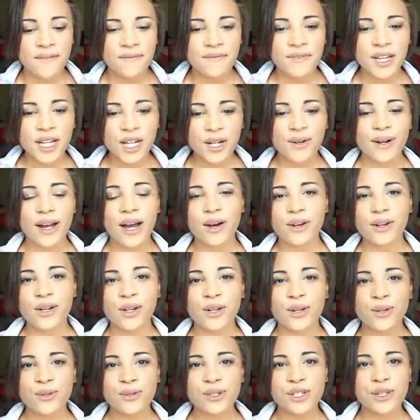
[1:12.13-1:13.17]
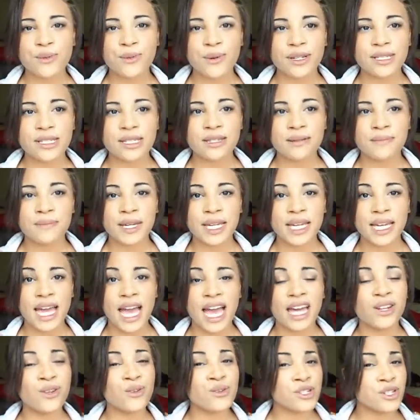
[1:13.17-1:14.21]
figure out who she wants to be
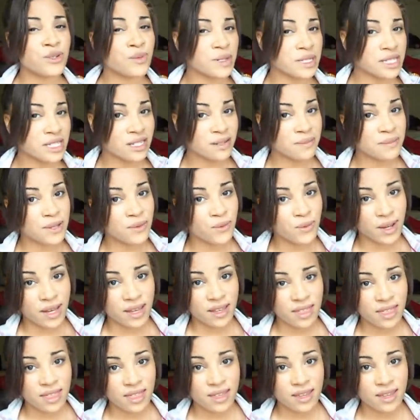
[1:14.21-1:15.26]
and who she wants to be with.